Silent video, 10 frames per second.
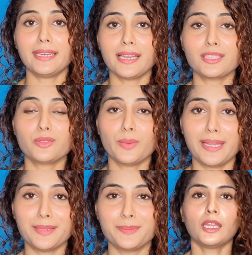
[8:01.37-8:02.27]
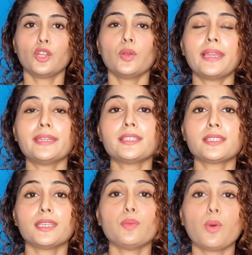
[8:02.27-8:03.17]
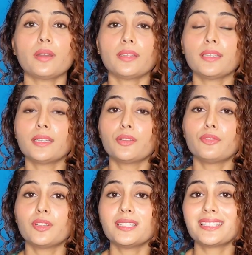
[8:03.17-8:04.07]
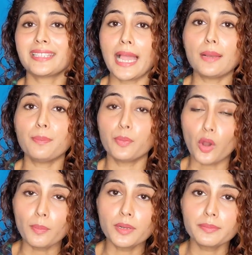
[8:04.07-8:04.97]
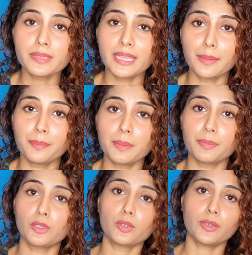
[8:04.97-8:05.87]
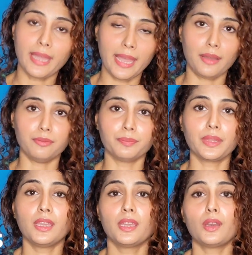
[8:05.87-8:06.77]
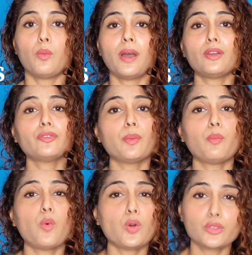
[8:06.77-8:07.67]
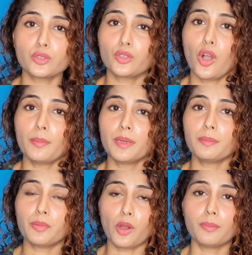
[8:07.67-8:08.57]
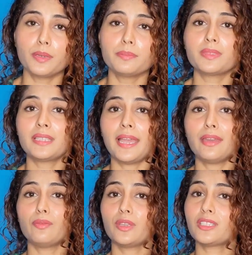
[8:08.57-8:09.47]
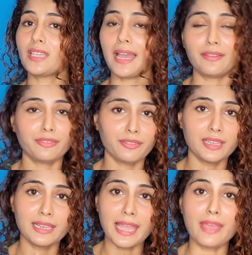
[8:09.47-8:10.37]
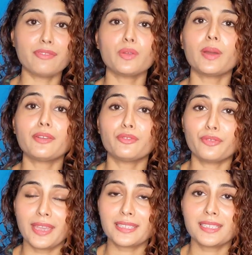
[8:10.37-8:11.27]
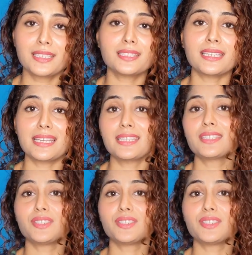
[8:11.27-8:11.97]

areas well. Now let us see what are the different scalp problems that people could have. Now one of the most common problems, and which I feel everyone faces, is